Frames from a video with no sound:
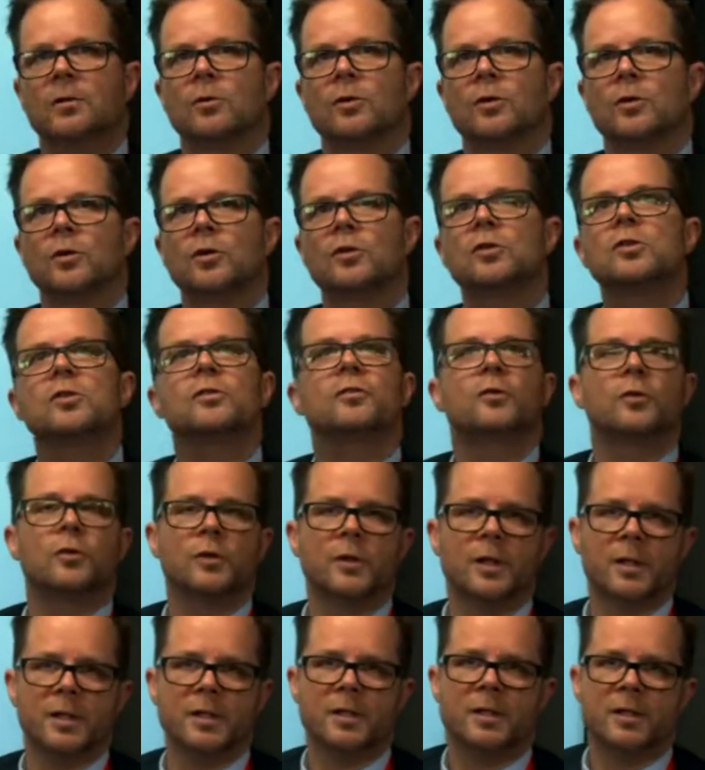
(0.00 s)
or
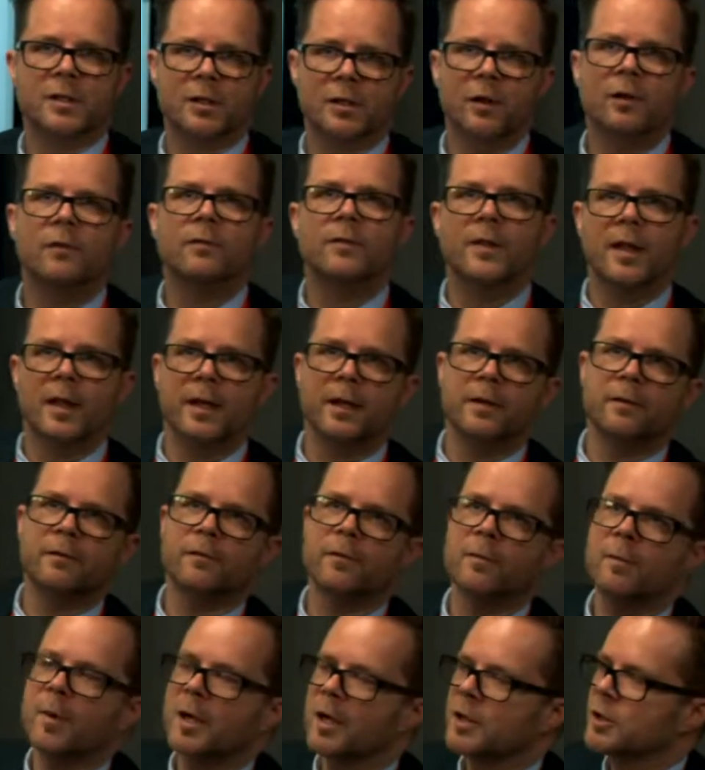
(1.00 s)
usefulness of that
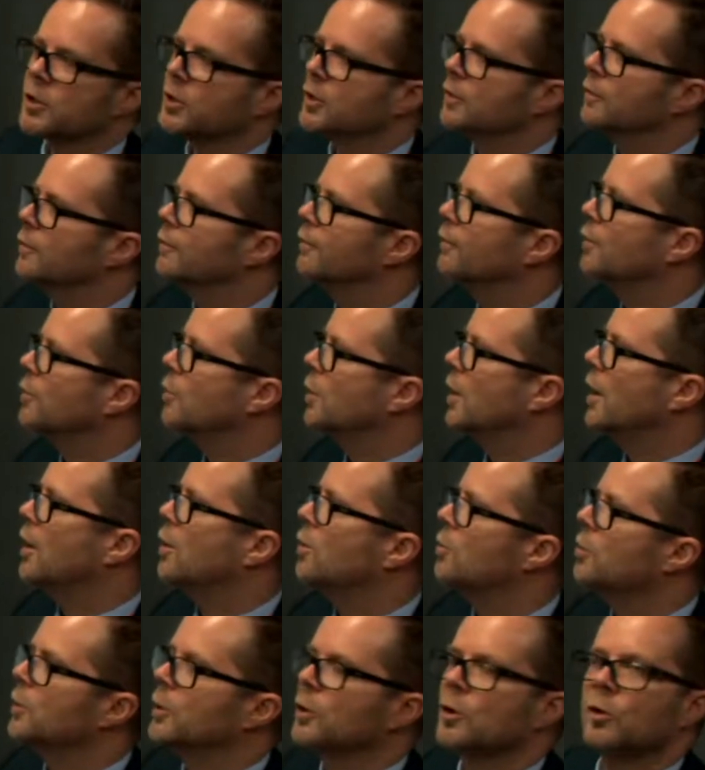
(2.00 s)
information for
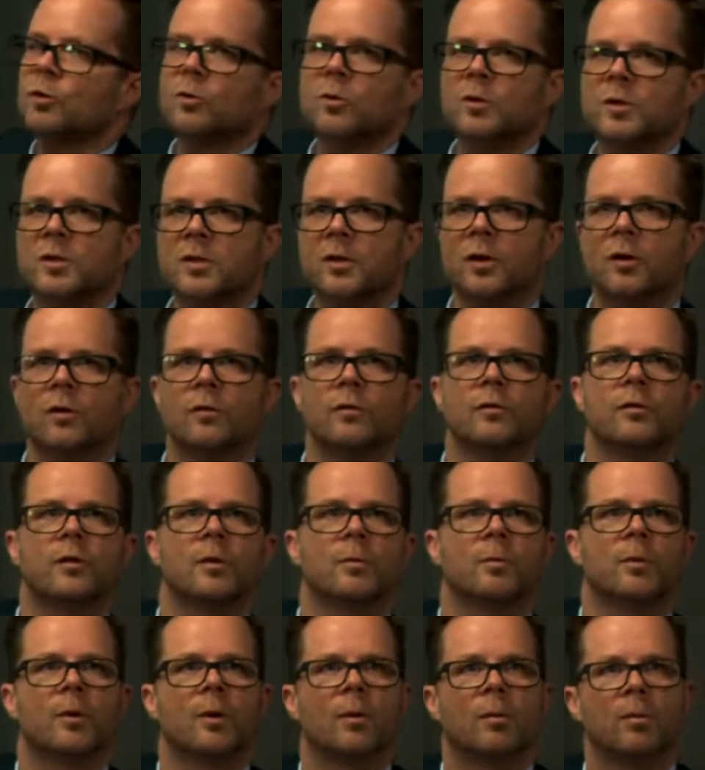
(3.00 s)
helping you resolve the
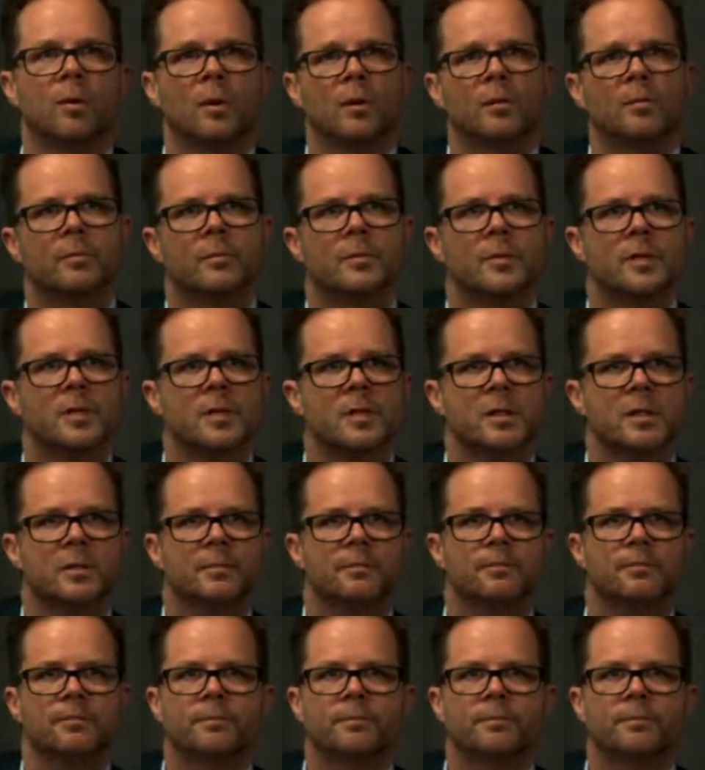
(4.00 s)
problems.